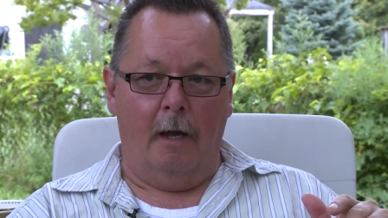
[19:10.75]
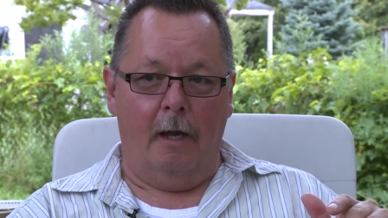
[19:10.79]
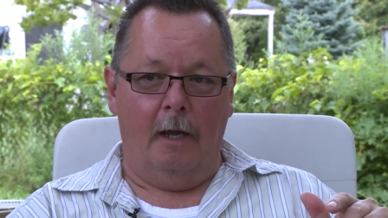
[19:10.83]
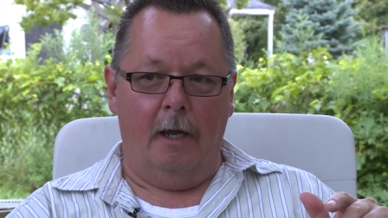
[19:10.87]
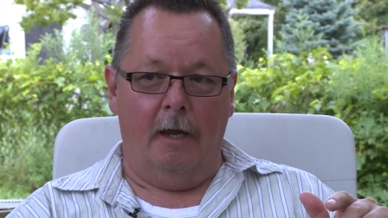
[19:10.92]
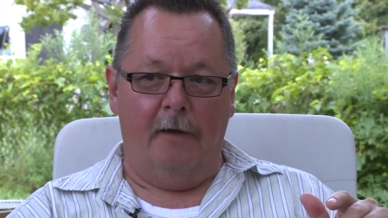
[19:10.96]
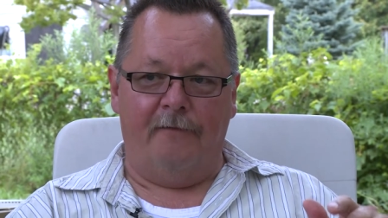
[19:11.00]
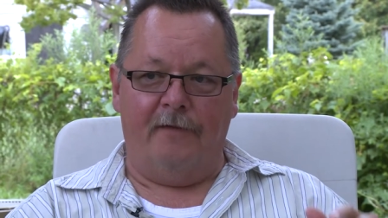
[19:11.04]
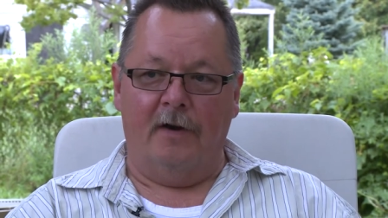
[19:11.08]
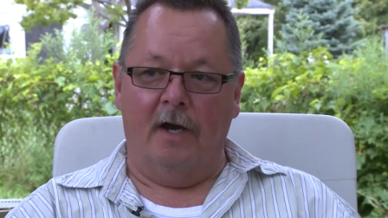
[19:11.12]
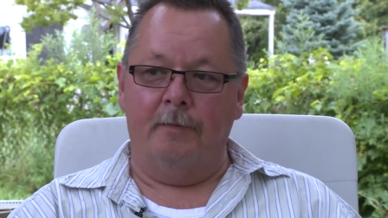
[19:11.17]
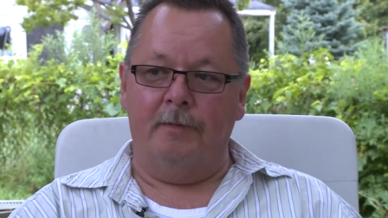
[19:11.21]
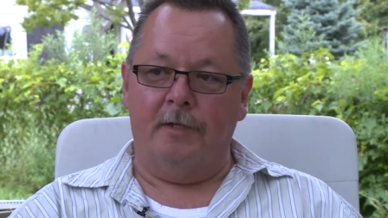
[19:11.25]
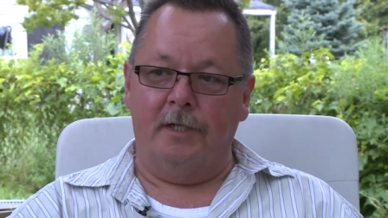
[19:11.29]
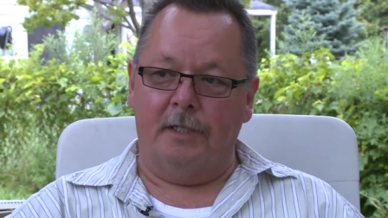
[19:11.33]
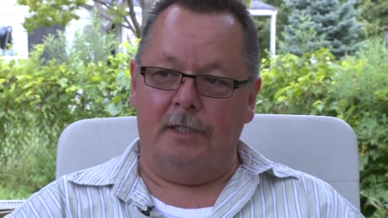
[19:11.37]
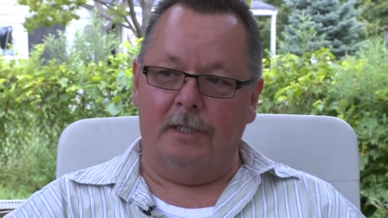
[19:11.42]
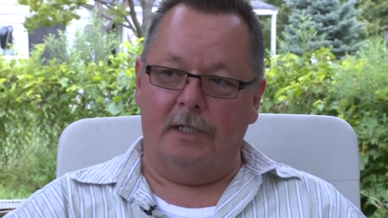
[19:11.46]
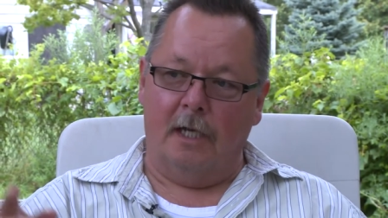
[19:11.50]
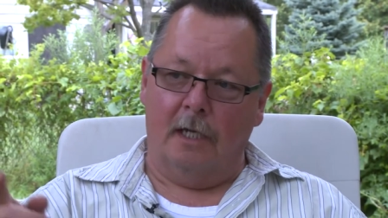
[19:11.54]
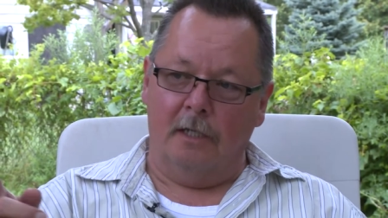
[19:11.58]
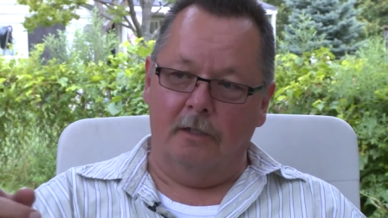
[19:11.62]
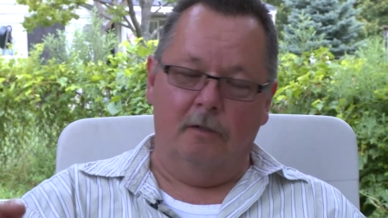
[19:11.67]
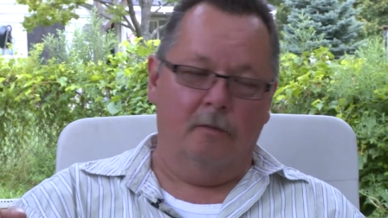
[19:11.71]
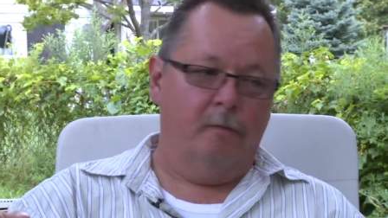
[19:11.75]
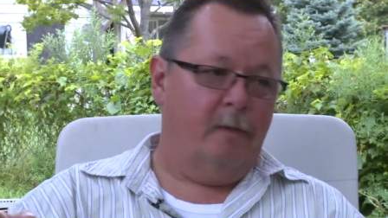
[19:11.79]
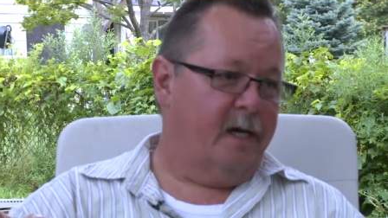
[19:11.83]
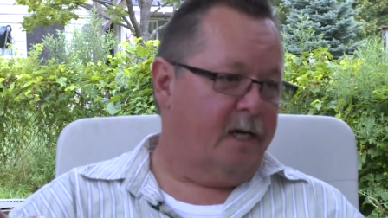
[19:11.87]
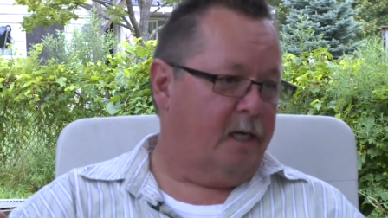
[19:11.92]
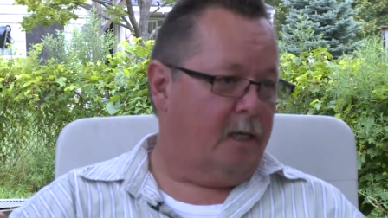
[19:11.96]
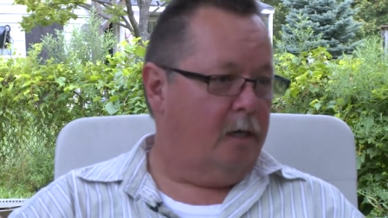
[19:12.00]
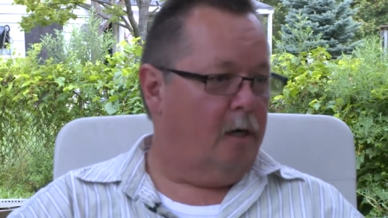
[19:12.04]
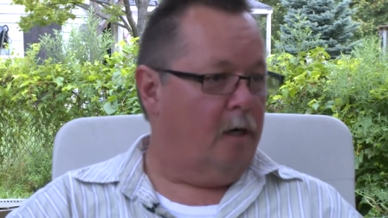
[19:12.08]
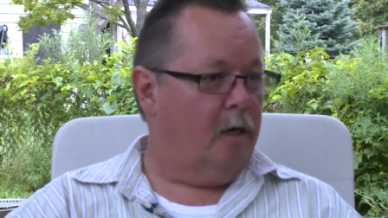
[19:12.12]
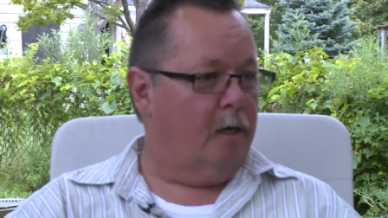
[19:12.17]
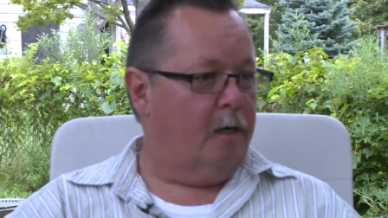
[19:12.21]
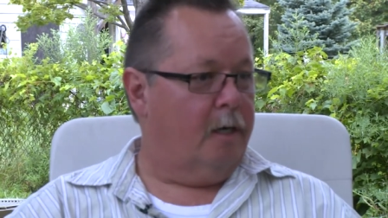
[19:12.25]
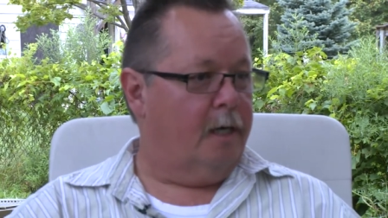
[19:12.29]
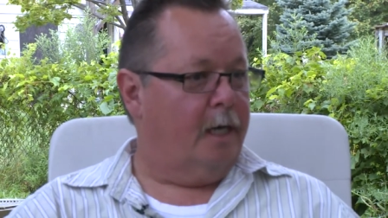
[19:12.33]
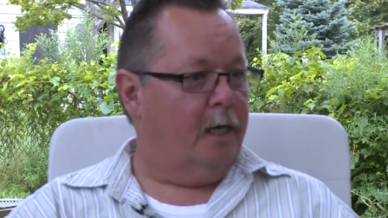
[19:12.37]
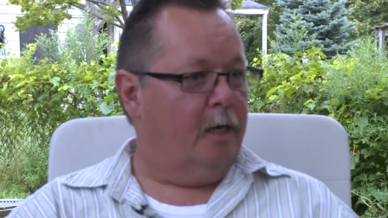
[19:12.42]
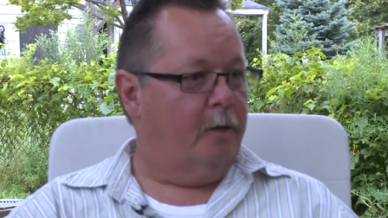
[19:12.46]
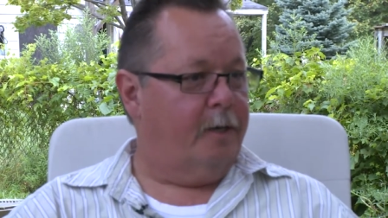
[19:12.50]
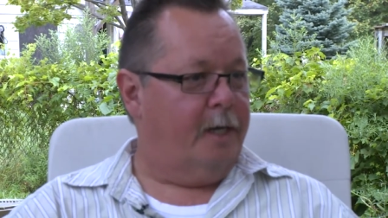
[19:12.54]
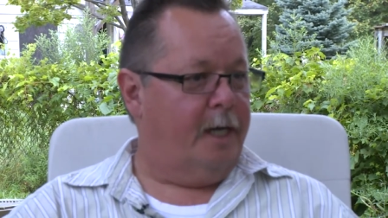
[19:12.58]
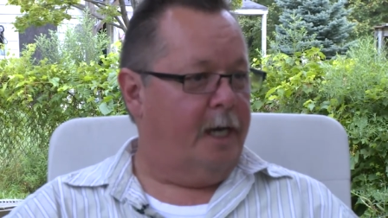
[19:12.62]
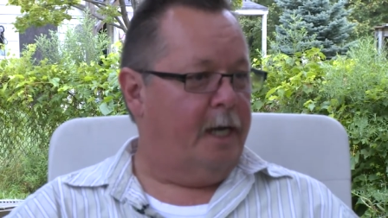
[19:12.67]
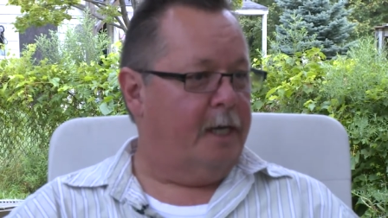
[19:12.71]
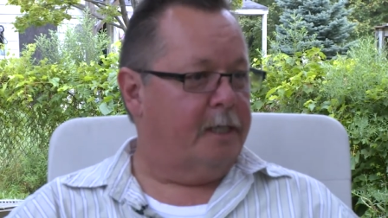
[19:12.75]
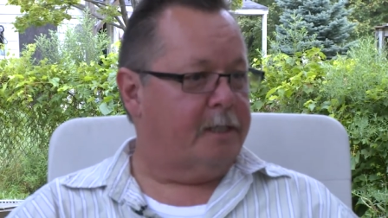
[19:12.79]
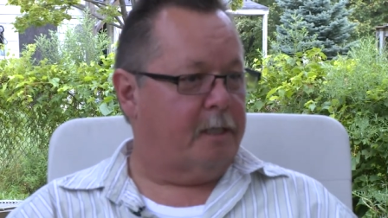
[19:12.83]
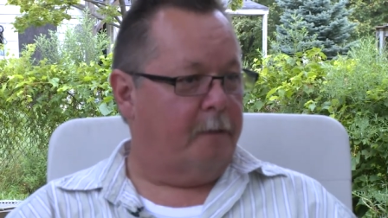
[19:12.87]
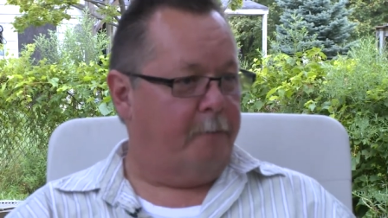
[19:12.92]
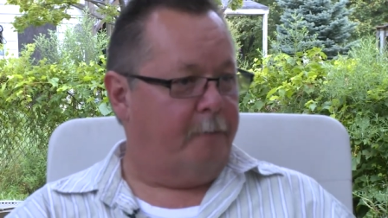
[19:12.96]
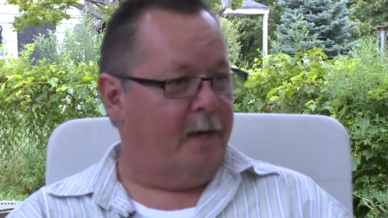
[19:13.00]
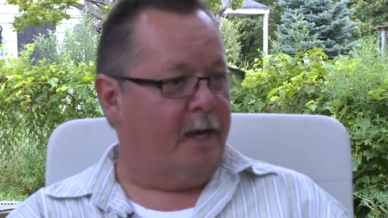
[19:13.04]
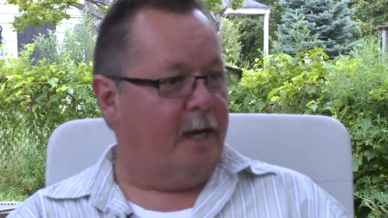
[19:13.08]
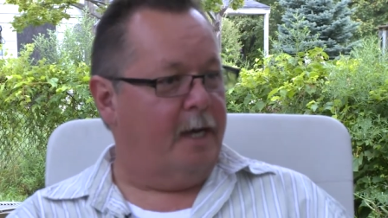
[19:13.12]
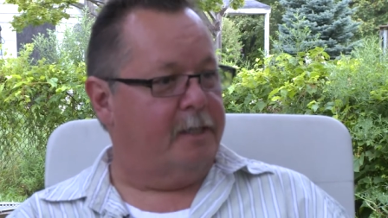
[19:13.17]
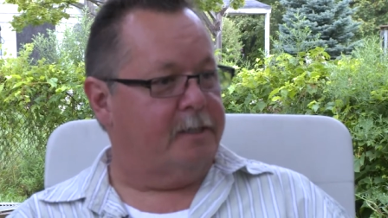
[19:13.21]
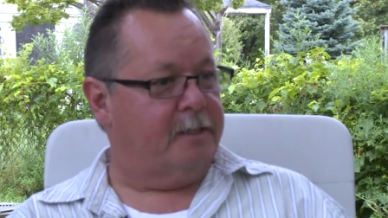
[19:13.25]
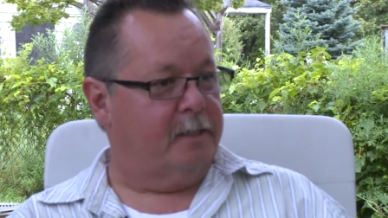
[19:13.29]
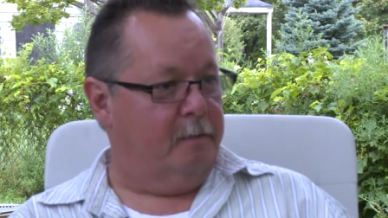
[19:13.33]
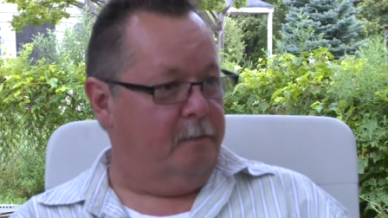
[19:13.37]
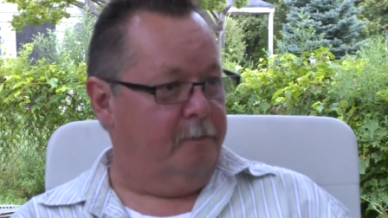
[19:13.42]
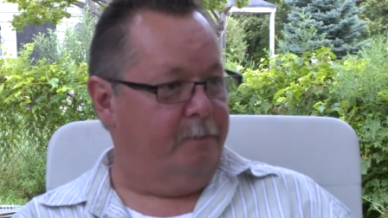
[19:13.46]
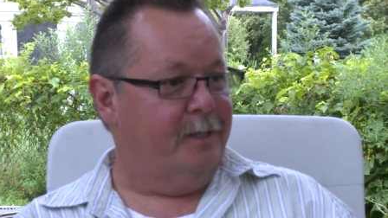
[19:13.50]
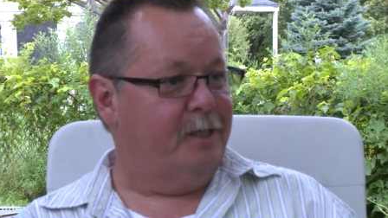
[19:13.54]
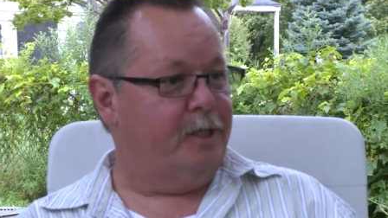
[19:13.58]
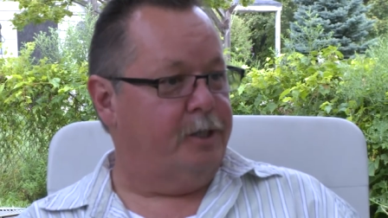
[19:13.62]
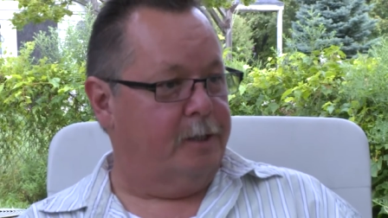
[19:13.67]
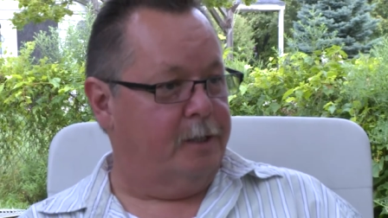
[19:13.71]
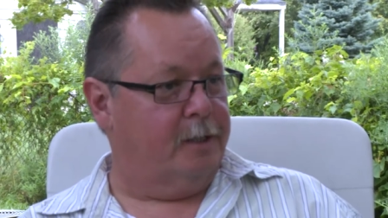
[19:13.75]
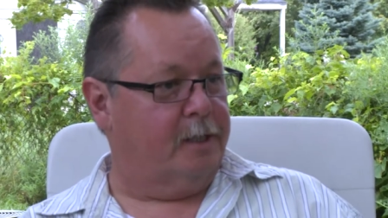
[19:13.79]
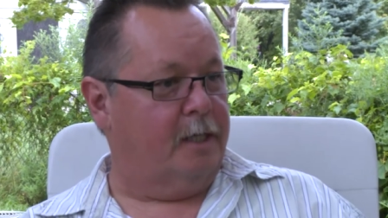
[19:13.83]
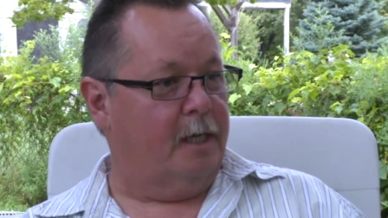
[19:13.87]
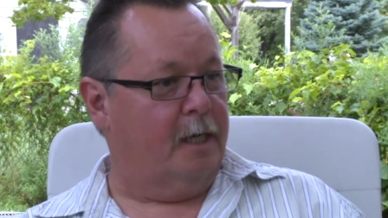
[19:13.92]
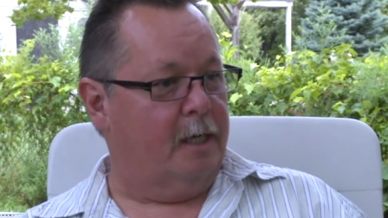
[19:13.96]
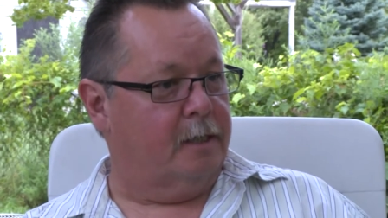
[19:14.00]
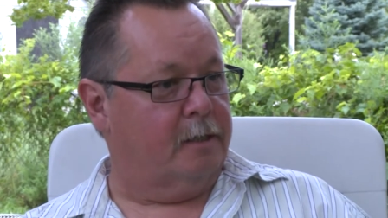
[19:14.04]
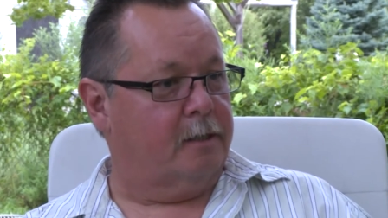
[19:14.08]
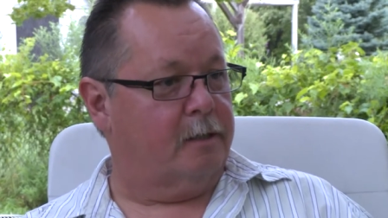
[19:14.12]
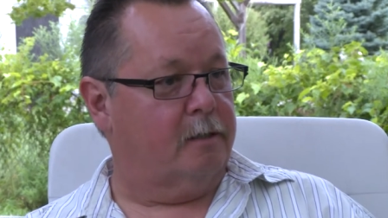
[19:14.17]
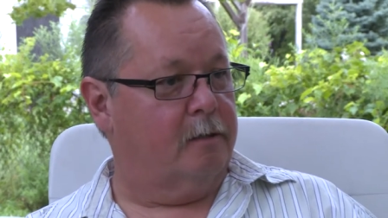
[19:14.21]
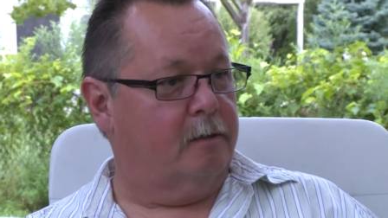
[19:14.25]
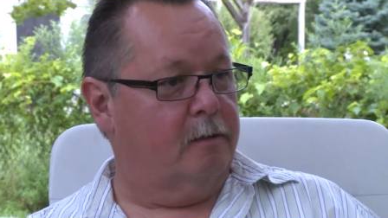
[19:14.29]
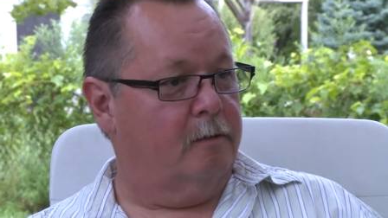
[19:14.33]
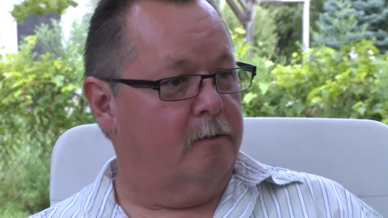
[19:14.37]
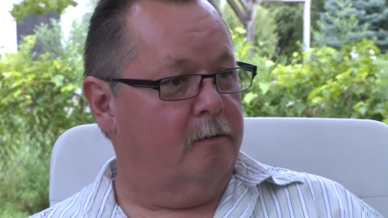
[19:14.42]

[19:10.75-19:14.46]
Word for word: if I'm to sell you my car now, it has to pass an emissions test.